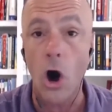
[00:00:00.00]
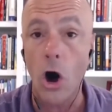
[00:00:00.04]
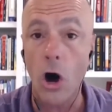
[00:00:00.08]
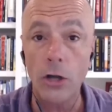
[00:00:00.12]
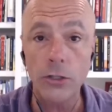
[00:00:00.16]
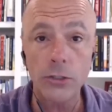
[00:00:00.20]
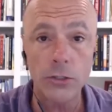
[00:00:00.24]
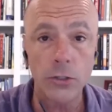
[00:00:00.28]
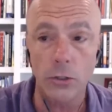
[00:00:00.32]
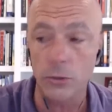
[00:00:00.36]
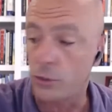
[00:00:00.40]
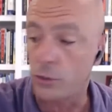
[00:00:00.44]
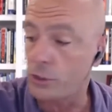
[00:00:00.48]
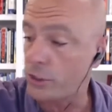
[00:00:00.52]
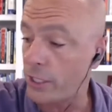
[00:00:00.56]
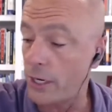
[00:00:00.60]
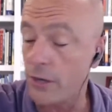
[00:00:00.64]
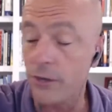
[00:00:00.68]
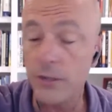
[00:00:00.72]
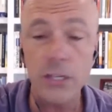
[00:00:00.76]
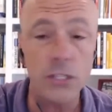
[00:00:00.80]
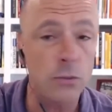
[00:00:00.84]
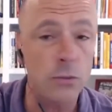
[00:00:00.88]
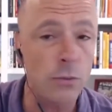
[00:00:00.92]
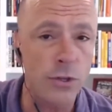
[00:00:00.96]
Also,
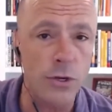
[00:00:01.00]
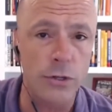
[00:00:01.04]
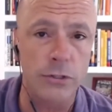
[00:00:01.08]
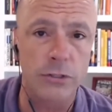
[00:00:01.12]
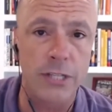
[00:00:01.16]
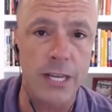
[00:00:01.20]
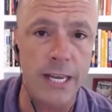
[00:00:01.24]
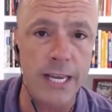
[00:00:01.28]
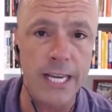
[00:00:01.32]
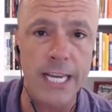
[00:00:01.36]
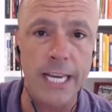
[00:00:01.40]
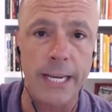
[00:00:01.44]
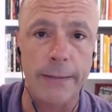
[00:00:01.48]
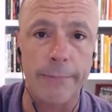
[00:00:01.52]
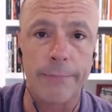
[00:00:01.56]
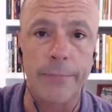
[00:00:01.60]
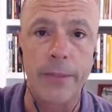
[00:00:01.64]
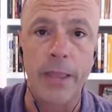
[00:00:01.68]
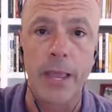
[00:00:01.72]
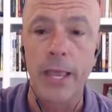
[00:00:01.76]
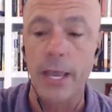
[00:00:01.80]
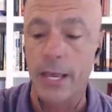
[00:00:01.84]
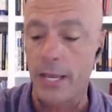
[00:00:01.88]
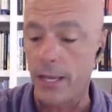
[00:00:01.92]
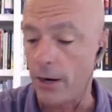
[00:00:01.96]
share these with your team.